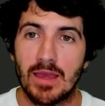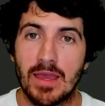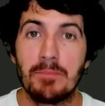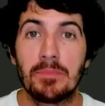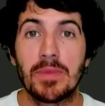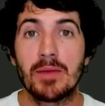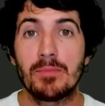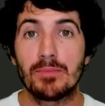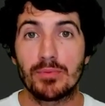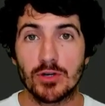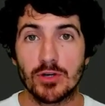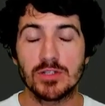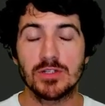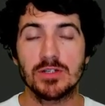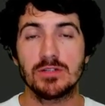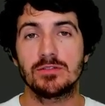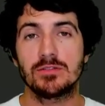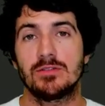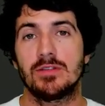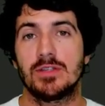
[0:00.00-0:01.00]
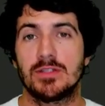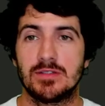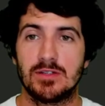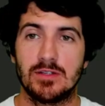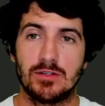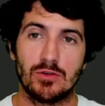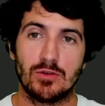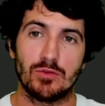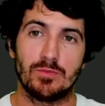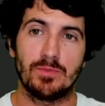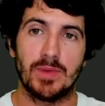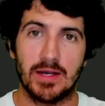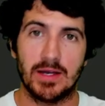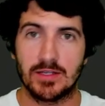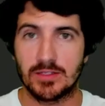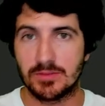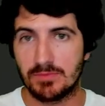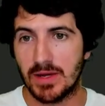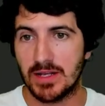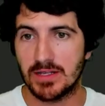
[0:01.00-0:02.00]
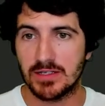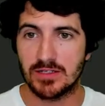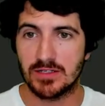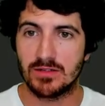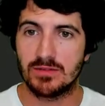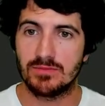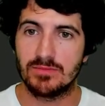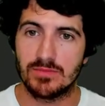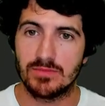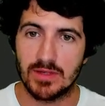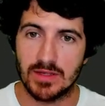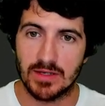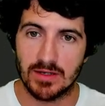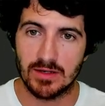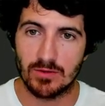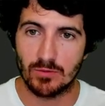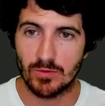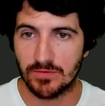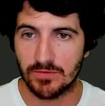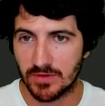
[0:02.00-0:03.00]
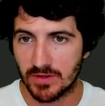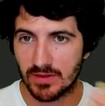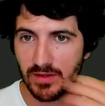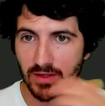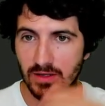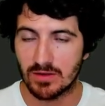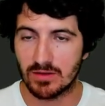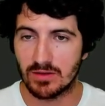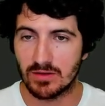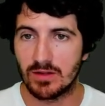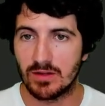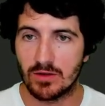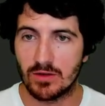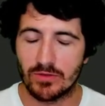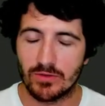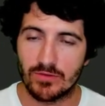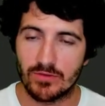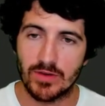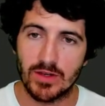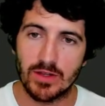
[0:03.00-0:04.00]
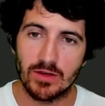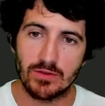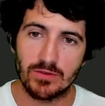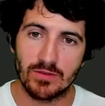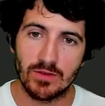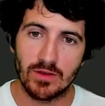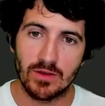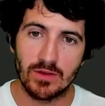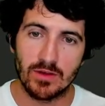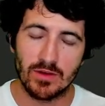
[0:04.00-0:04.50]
NPM project. So that's the node package manager. We've seen that in other videos.